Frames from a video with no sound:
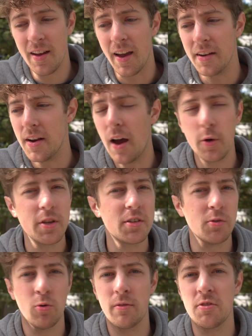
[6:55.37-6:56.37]
And now he's
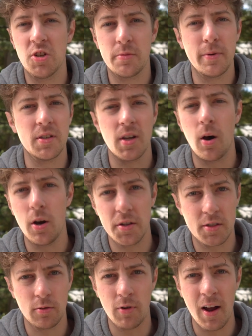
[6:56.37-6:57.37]
sort of just been
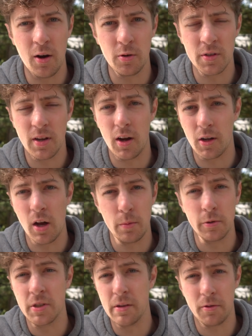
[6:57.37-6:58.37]
tossed around a
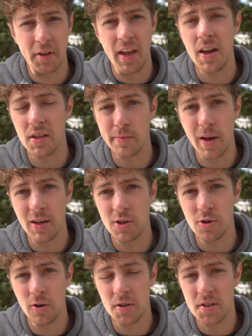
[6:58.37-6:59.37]
couple of different case
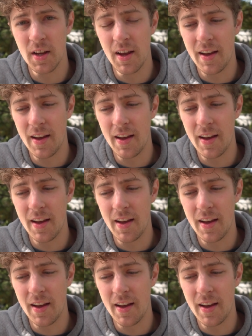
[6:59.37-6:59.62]
managers.